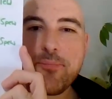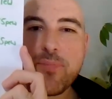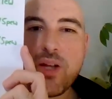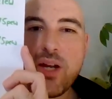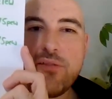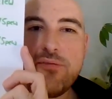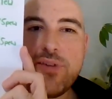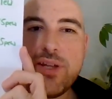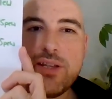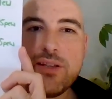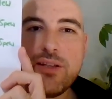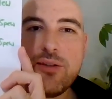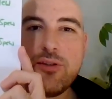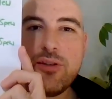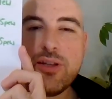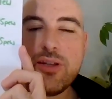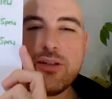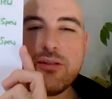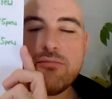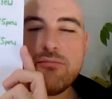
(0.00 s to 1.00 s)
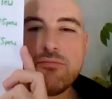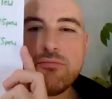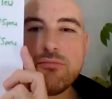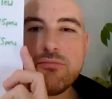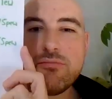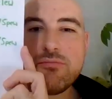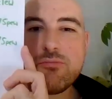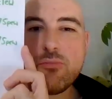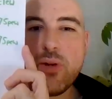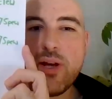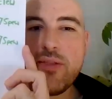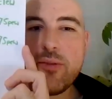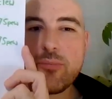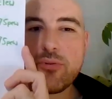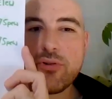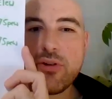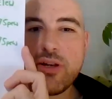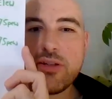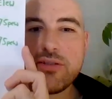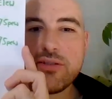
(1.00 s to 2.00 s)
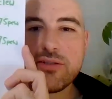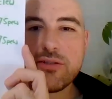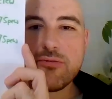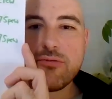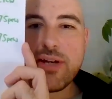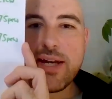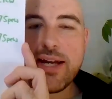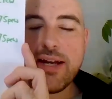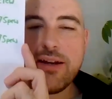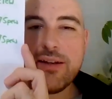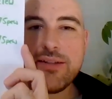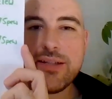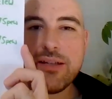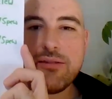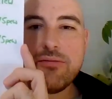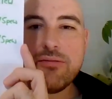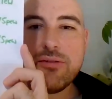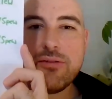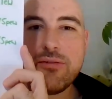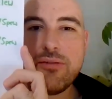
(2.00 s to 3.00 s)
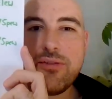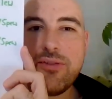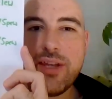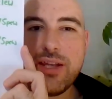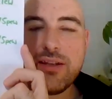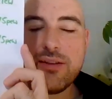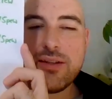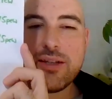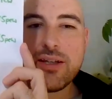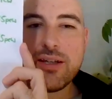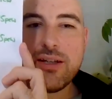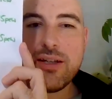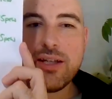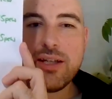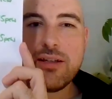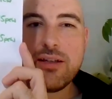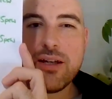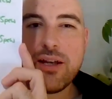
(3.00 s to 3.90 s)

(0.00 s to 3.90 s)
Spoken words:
I think where the prices are at, I don't think they're going to...